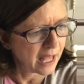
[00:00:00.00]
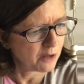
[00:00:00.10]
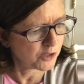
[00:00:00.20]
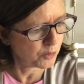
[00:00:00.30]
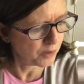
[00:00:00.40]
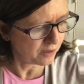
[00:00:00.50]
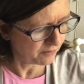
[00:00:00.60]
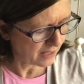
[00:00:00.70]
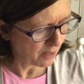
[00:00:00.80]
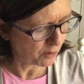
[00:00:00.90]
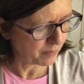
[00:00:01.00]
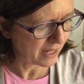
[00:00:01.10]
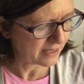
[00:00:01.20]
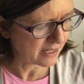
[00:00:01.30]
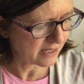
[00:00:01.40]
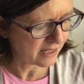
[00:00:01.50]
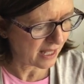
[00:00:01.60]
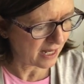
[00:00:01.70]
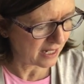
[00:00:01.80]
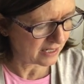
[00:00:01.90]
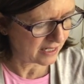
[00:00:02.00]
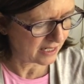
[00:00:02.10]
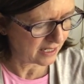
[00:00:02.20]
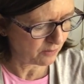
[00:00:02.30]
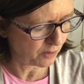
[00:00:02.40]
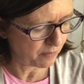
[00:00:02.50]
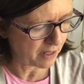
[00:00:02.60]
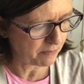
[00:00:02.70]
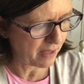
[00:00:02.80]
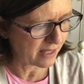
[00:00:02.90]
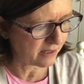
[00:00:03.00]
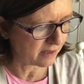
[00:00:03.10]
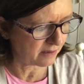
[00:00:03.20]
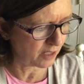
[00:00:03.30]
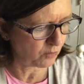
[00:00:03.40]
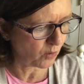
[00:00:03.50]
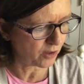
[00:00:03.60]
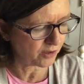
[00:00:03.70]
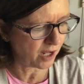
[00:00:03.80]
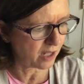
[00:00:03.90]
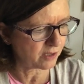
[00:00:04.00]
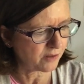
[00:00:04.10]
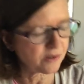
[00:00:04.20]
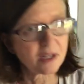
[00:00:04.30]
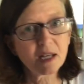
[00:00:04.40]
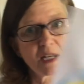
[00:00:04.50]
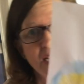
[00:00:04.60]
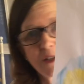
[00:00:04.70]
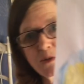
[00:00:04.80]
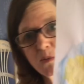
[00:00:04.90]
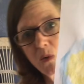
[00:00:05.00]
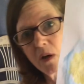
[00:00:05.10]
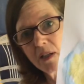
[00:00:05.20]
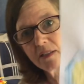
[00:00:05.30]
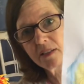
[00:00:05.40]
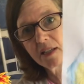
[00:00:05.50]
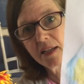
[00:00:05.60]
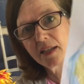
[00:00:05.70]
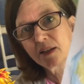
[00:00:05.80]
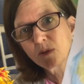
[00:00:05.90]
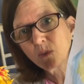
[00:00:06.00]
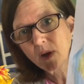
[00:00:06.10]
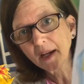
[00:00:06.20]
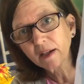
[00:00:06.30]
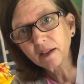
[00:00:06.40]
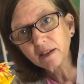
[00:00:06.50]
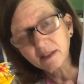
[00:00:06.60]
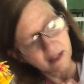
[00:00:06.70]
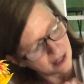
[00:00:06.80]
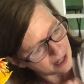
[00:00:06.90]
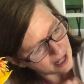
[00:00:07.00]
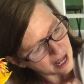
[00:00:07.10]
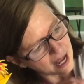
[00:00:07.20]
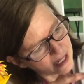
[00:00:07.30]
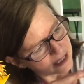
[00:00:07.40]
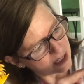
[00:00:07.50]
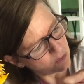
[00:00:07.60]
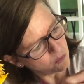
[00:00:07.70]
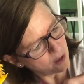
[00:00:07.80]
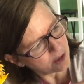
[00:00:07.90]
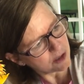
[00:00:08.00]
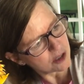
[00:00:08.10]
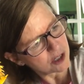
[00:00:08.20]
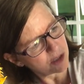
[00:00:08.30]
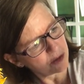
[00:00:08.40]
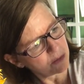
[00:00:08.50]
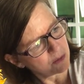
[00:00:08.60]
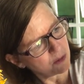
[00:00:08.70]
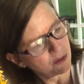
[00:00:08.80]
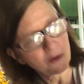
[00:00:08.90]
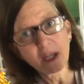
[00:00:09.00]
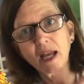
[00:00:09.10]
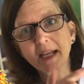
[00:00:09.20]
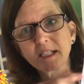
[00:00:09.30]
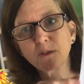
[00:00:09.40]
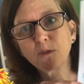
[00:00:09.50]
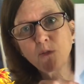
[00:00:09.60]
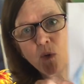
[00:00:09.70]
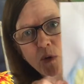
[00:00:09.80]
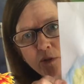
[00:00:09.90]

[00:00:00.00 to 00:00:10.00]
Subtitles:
spring flower paintings that I did with my pencil and watercolors. Here's one where I did 1, 2, 3, I did 4